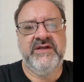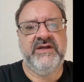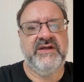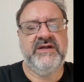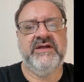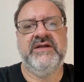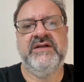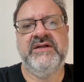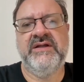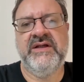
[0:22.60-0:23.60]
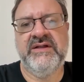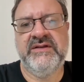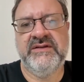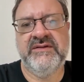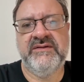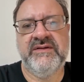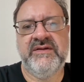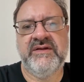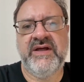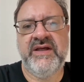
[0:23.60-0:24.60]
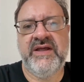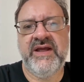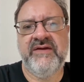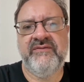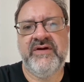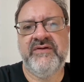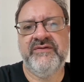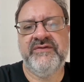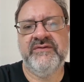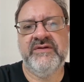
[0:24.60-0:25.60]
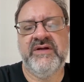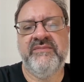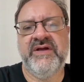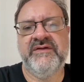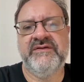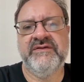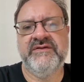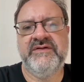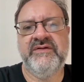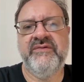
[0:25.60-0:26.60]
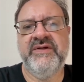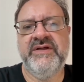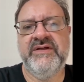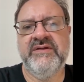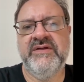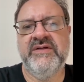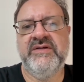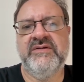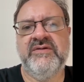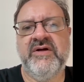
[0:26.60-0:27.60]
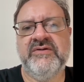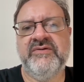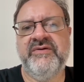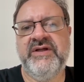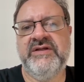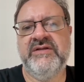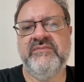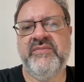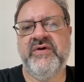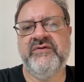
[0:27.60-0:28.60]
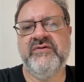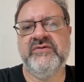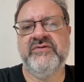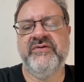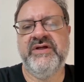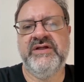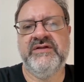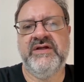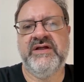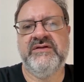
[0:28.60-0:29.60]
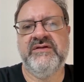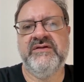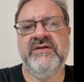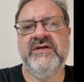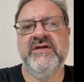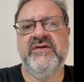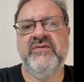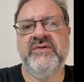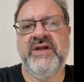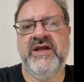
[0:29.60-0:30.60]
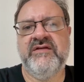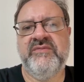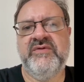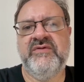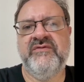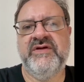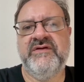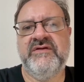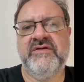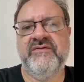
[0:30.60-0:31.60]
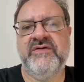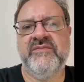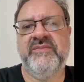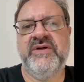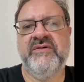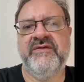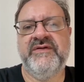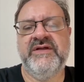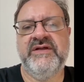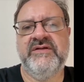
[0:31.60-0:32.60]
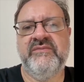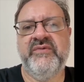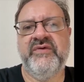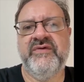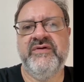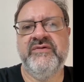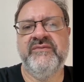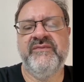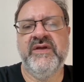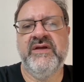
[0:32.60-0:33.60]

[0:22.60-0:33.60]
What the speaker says: And I have also a master's degree, doctorate and postdoctorate at the UNESP, University of São Paulo State in Brazil,